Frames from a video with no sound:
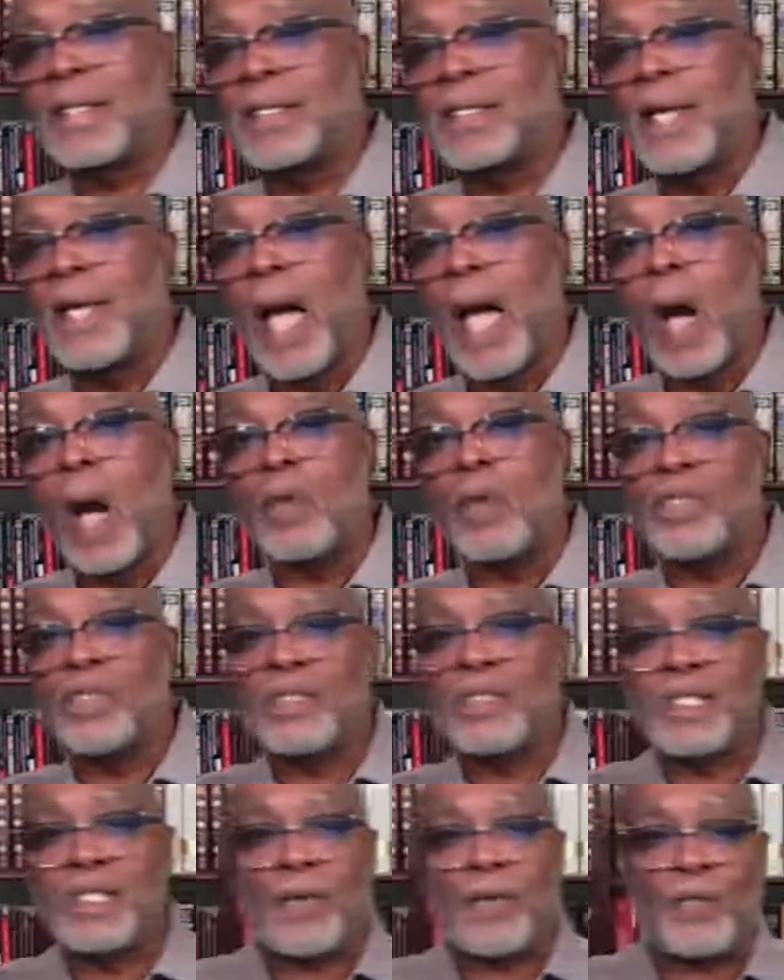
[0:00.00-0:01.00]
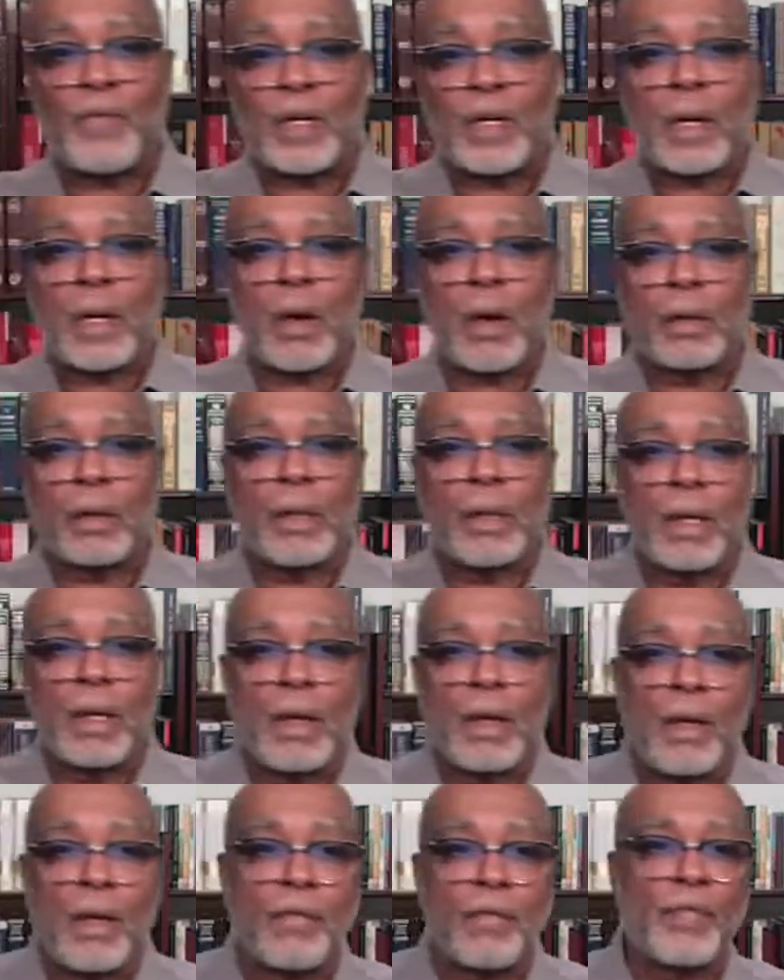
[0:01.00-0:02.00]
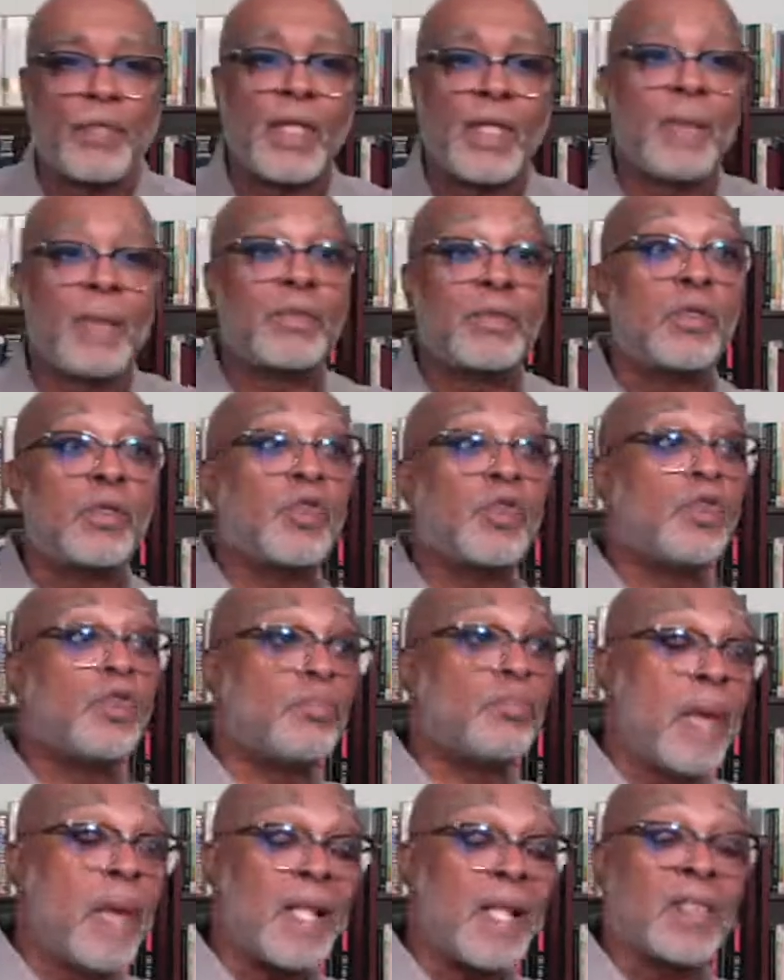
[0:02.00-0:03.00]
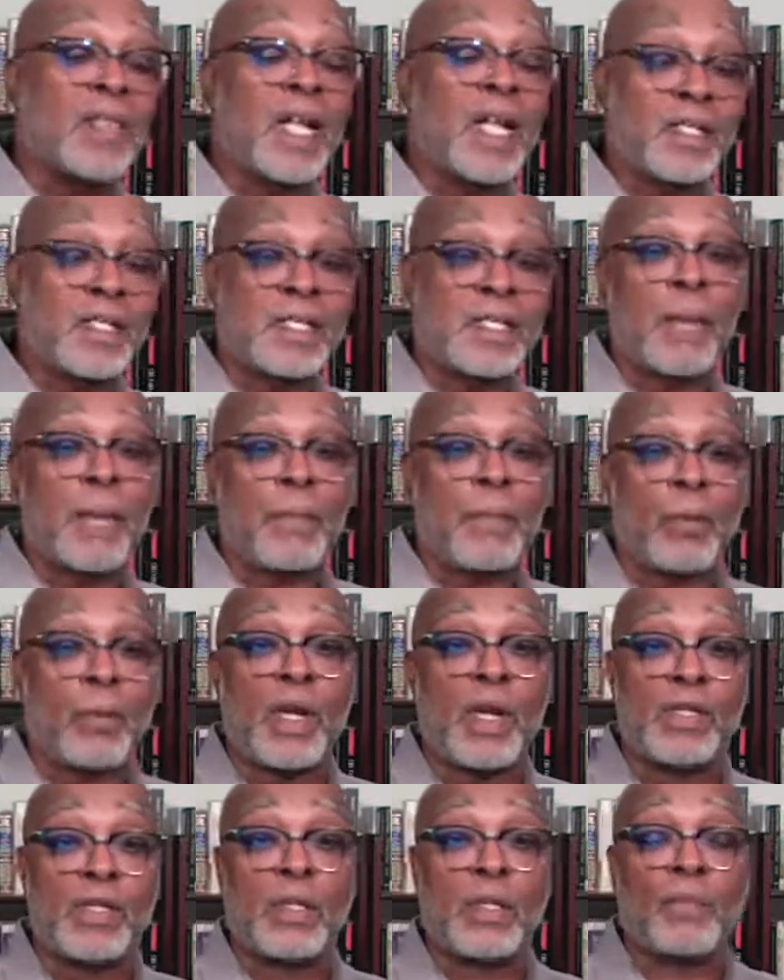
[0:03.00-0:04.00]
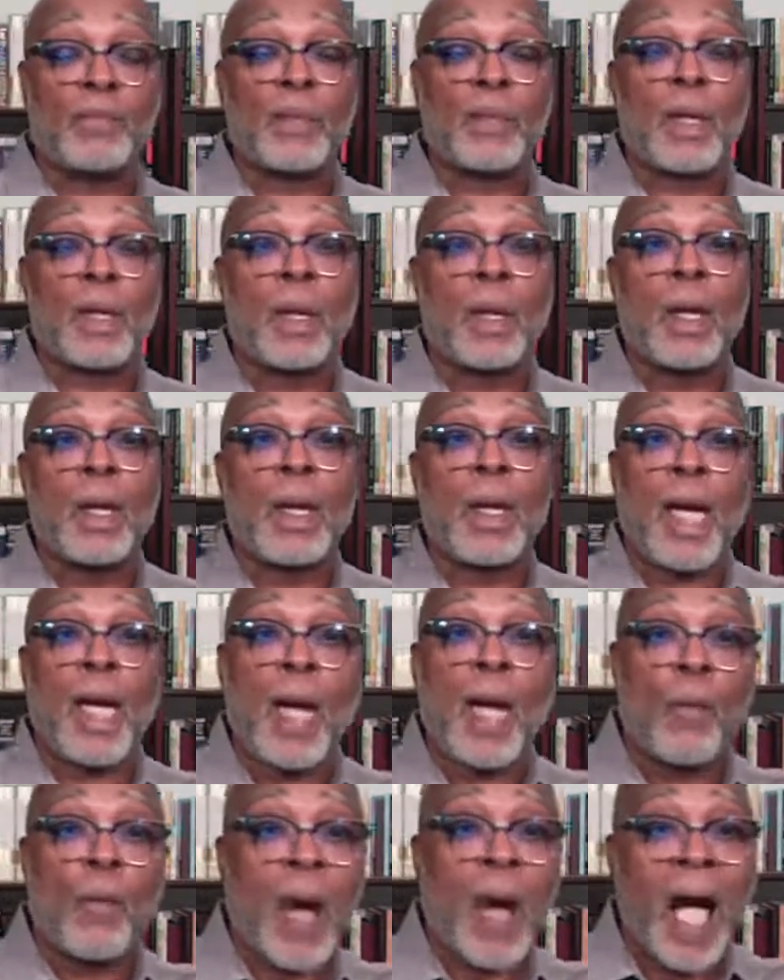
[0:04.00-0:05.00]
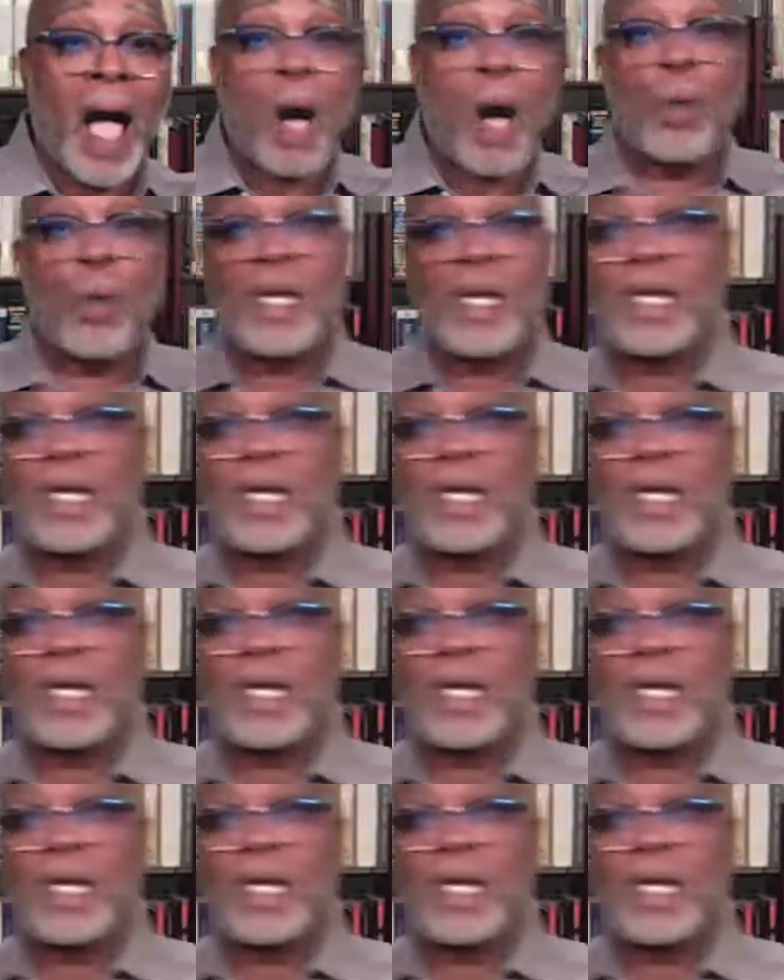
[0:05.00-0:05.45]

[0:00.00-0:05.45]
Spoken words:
how it's difficult for them to make that separation, and how we can